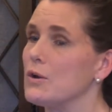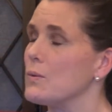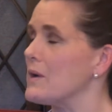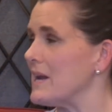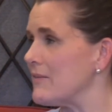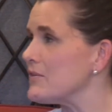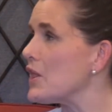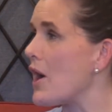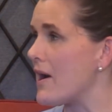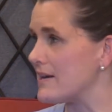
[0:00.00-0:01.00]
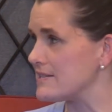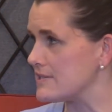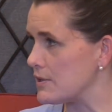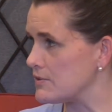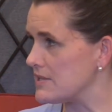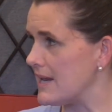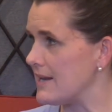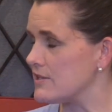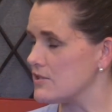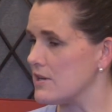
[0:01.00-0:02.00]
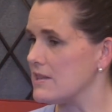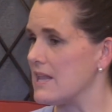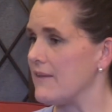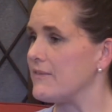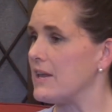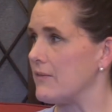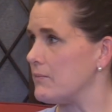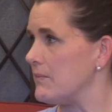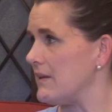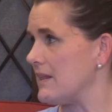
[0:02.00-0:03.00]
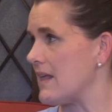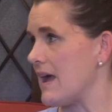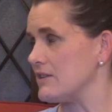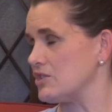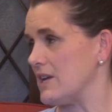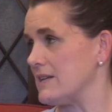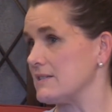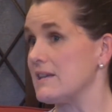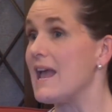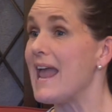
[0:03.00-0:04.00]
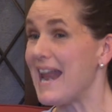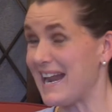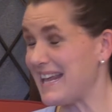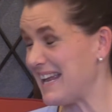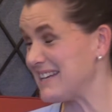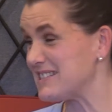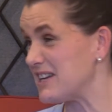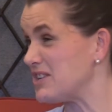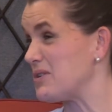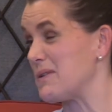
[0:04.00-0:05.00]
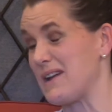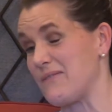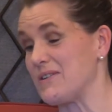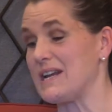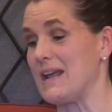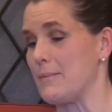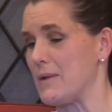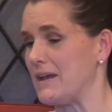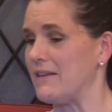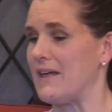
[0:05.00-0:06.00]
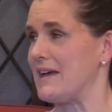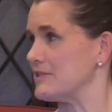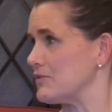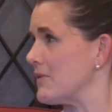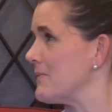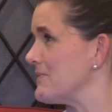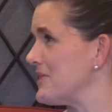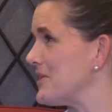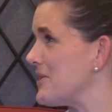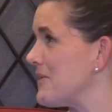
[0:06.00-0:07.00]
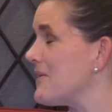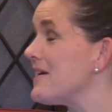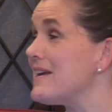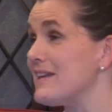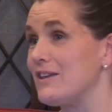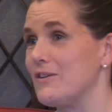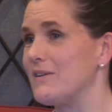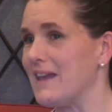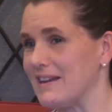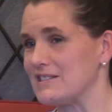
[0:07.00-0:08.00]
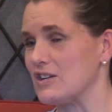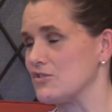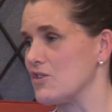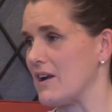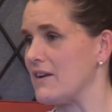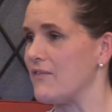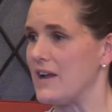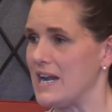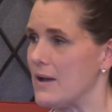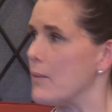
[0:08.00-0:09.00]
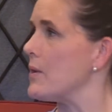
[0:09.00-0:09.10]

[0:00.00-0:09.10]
whatever the Heart Association, they've given me that chance, and I get to do it every day in my classroom. You get to try to find out